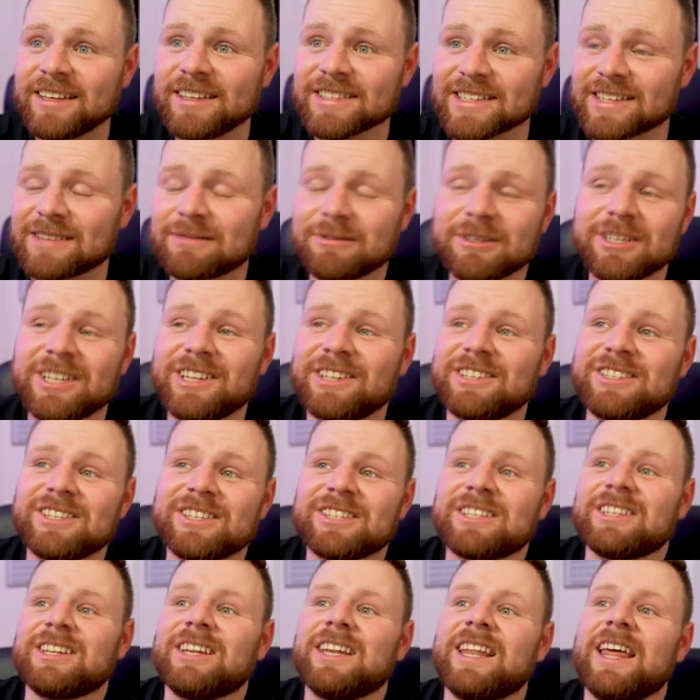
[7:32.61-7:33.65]
So I'm gonna
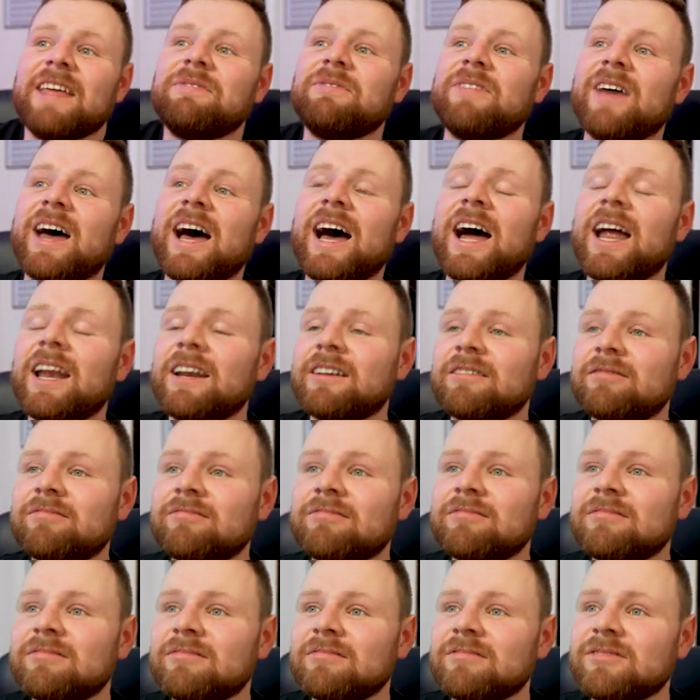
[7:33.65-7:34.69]
just let that
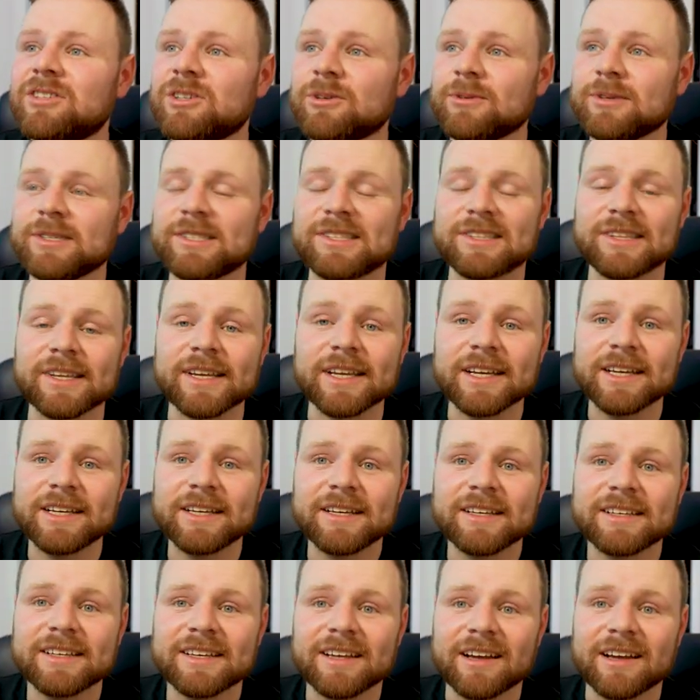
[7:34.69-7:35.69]
do its thing.